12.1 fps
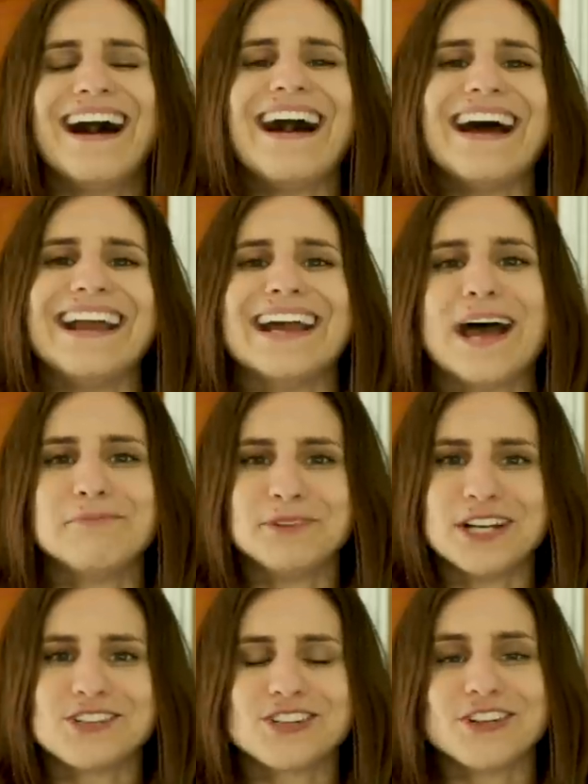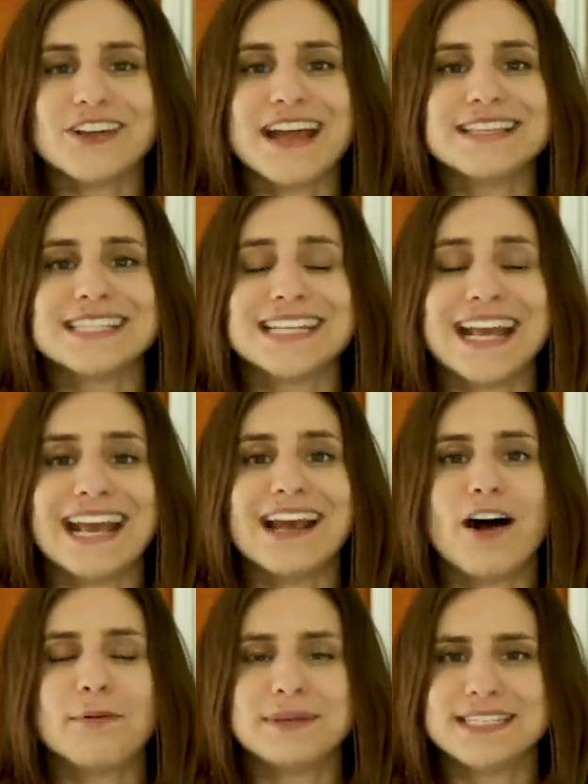Hi, I'm Rachel, and
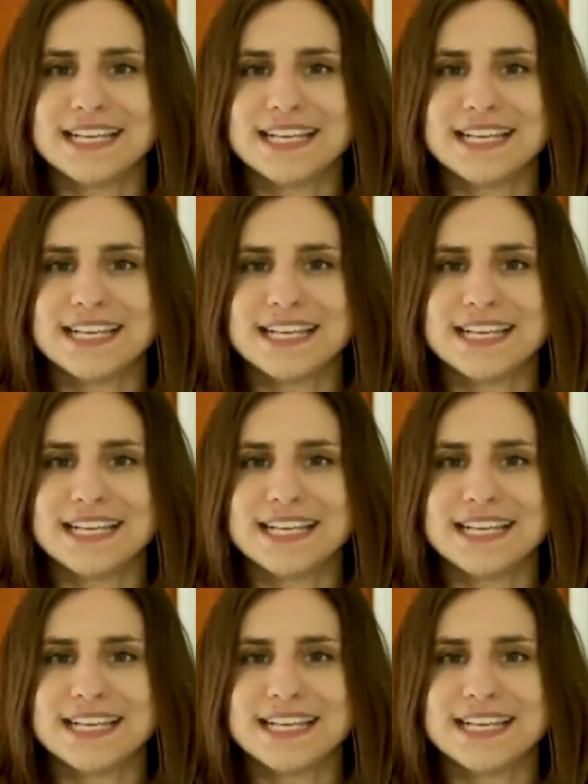today I'll be